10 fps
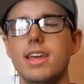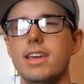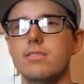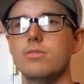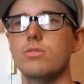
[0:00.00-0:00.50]

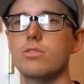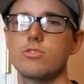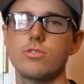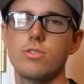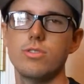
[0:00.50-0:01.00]
and to
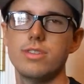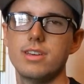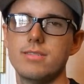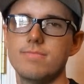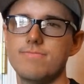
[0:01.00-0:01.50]
control
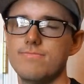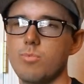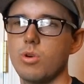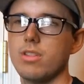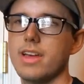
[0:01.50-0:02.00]
that
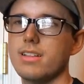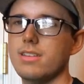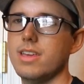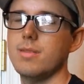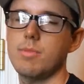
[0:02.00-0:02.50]
more than
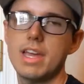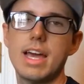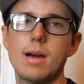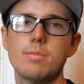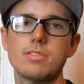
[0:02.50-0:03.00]
likely it might
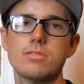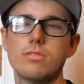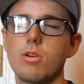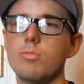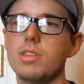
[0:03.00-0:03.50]
happen,
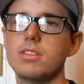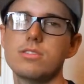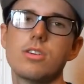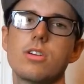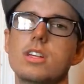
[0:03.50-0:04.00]
so don't be
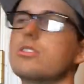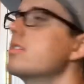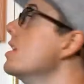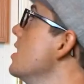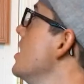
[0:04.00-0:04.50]
discouraged.